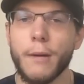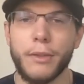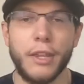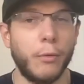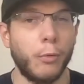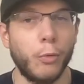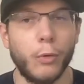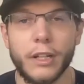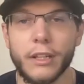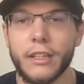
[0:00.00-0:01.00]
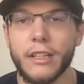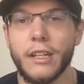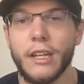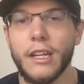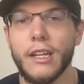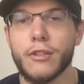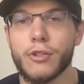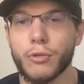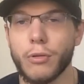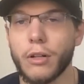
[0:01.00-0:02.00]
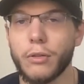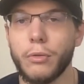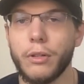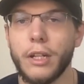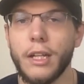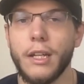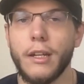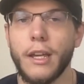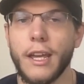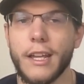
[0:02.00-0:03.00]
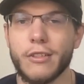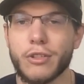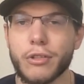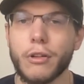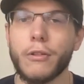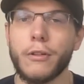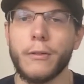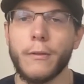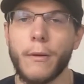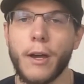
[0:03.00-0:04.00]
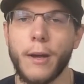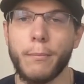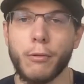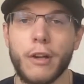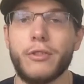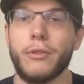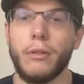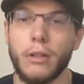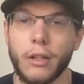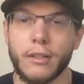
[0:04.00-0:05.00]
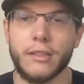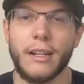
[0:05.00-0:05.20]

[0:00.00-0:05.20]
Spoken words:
but they really struggled in certain pressure looks.